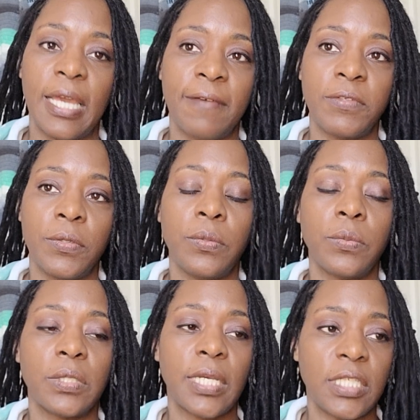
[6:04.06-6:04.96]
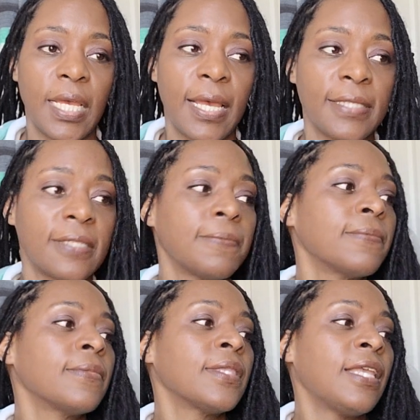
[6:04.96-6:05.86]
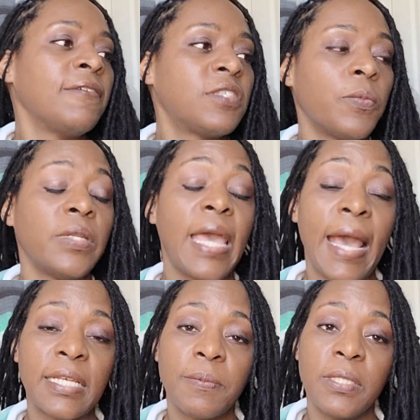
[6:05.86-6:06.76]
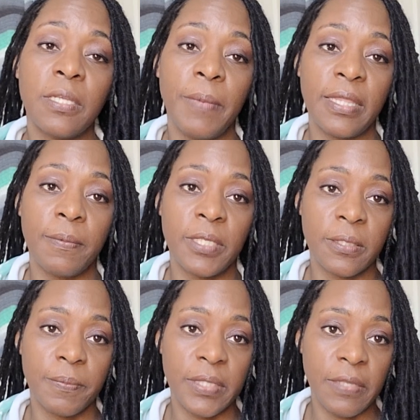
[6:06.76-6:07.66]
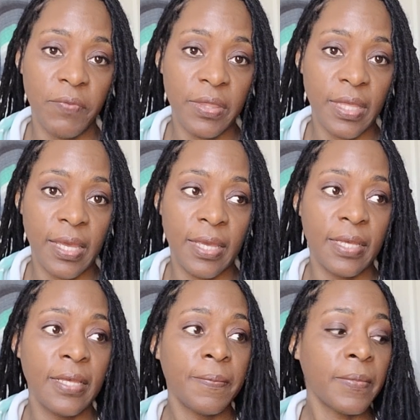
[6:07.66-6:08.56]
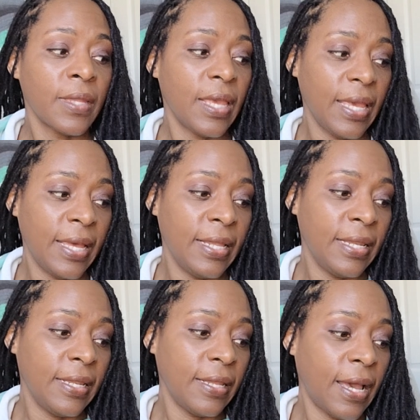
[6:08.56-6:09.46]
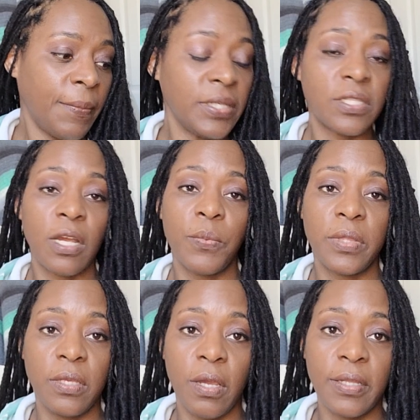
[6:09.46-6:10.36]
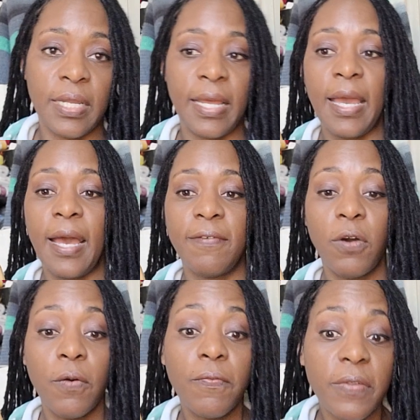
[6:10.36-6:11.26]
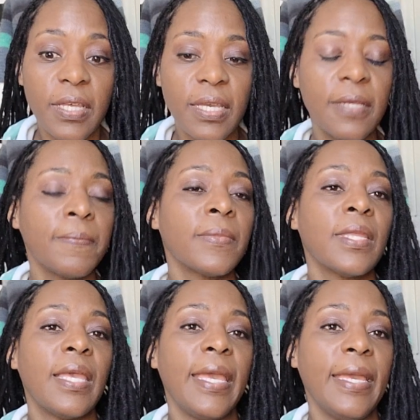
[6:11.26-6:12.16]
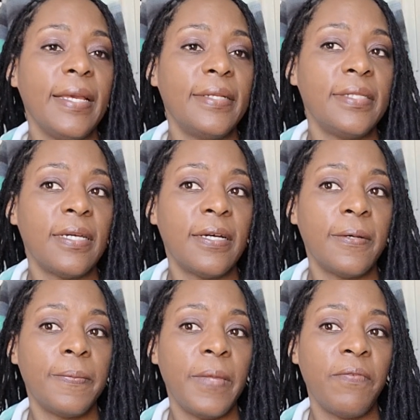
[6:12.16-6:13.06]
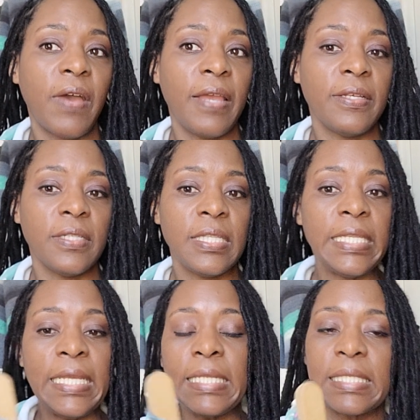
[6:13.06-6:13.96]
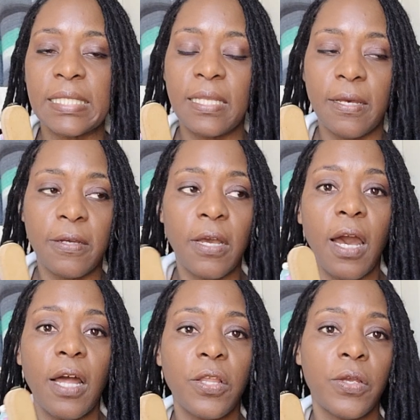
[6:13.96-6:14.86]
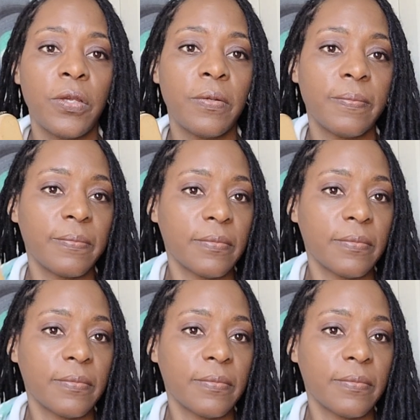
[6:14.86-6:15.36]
have to, such as if someone asks me to make them a specific thing, and I may start with the yarn that I have, hopefully. And if I need a color